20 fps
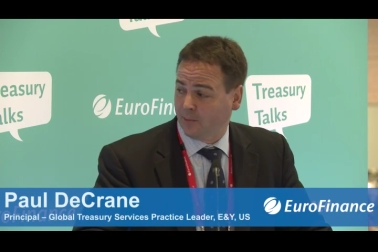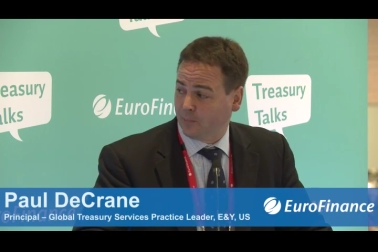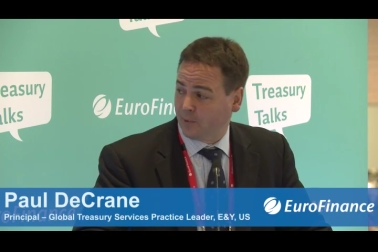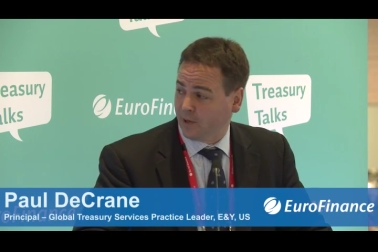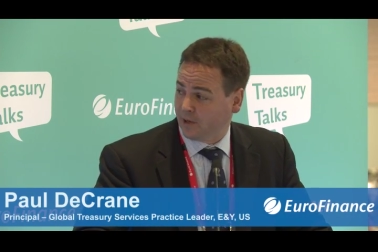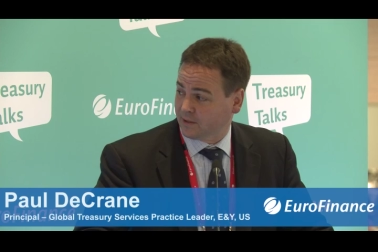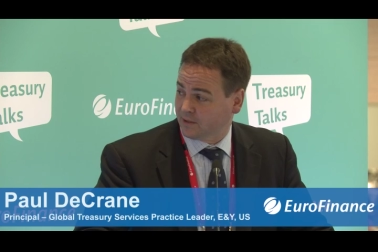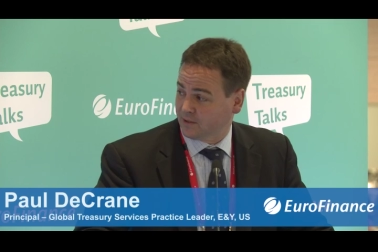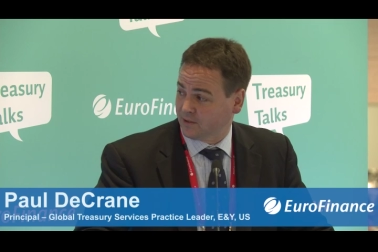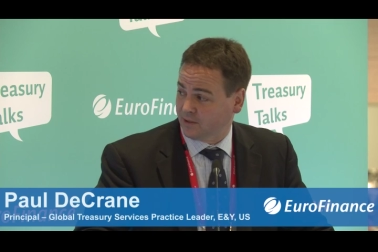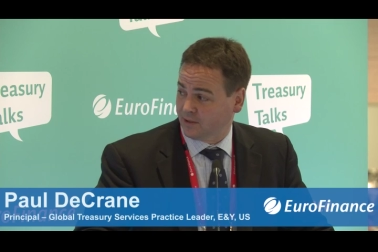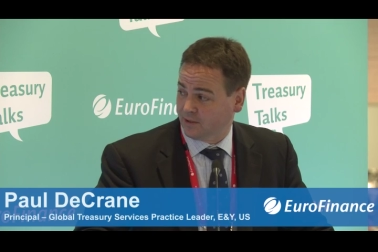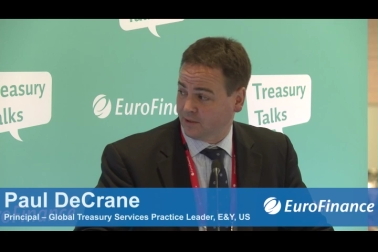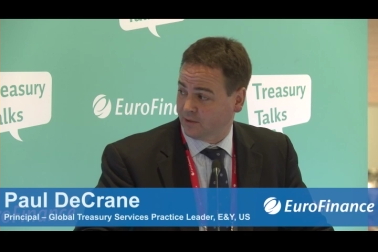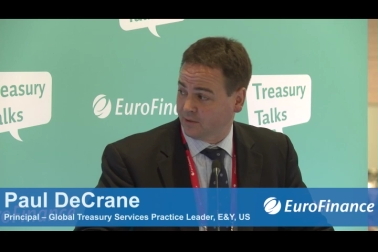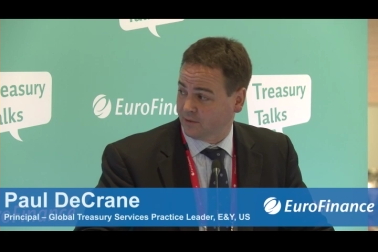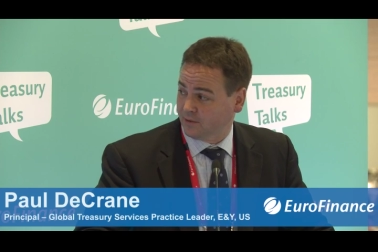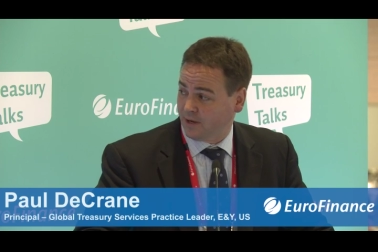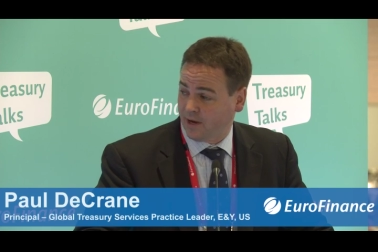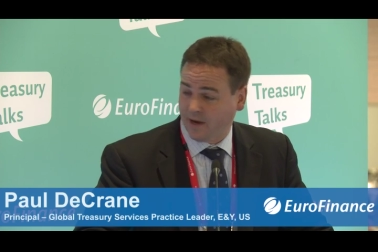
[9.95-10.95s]
Practice
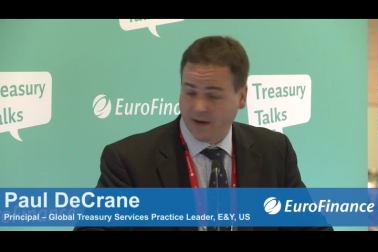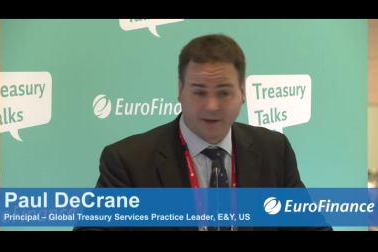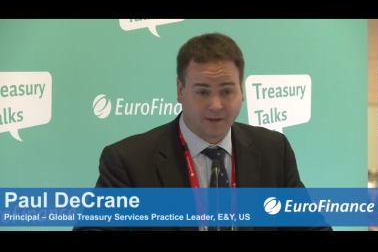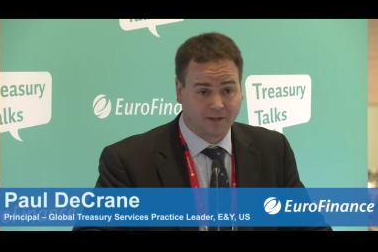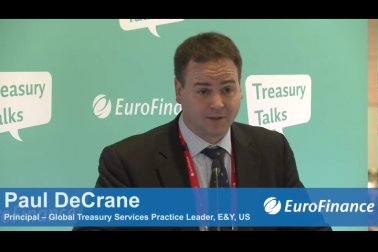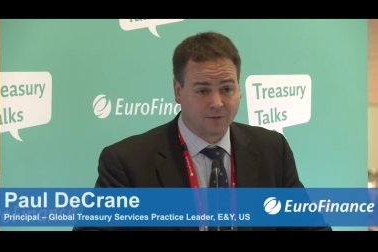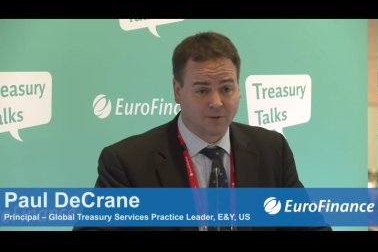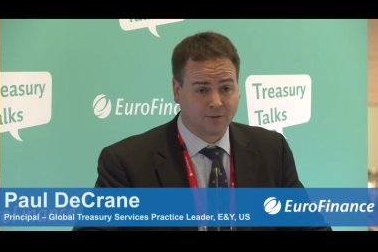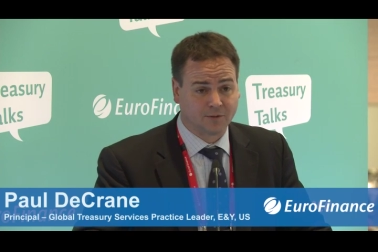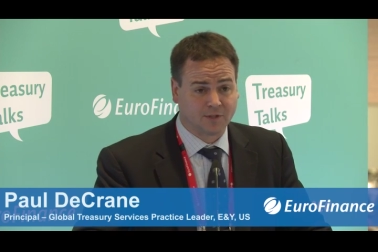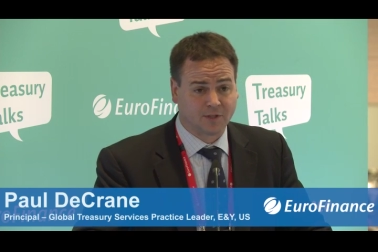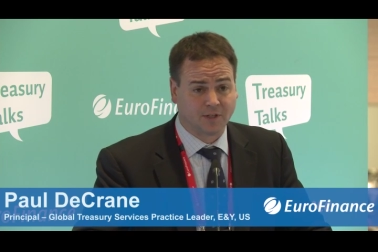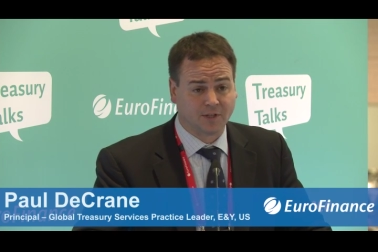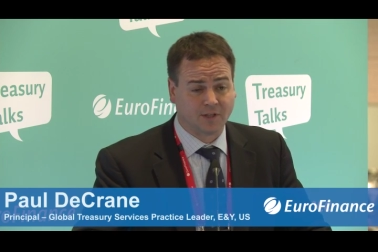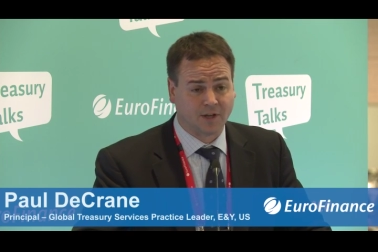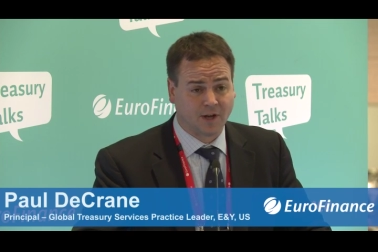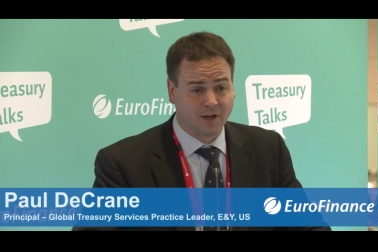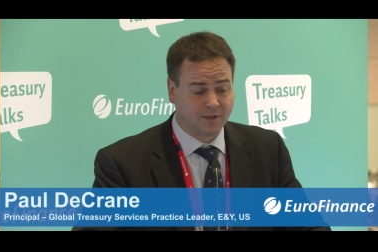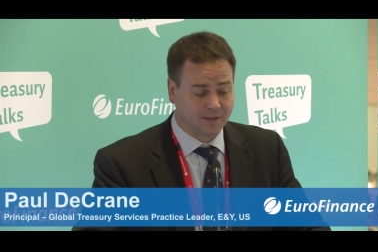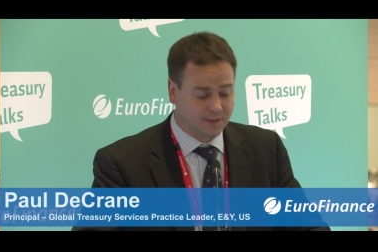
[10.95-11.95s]
Leader at Ernst &
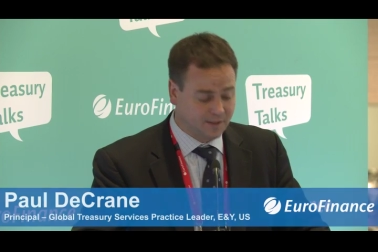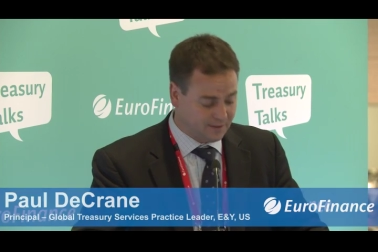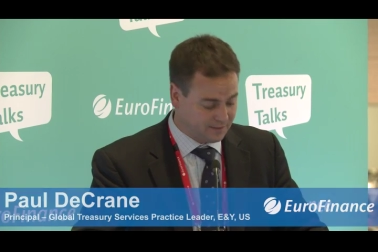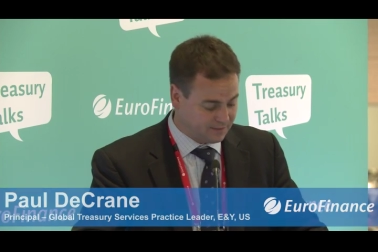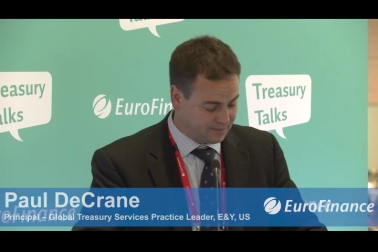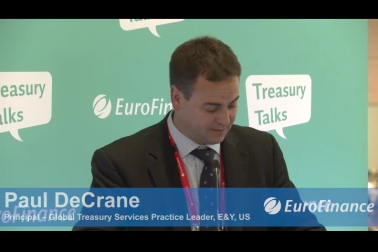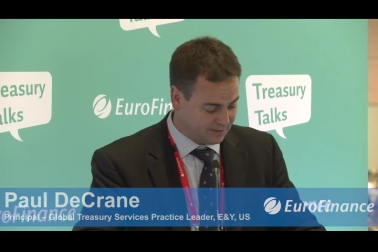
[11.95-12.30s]
Young.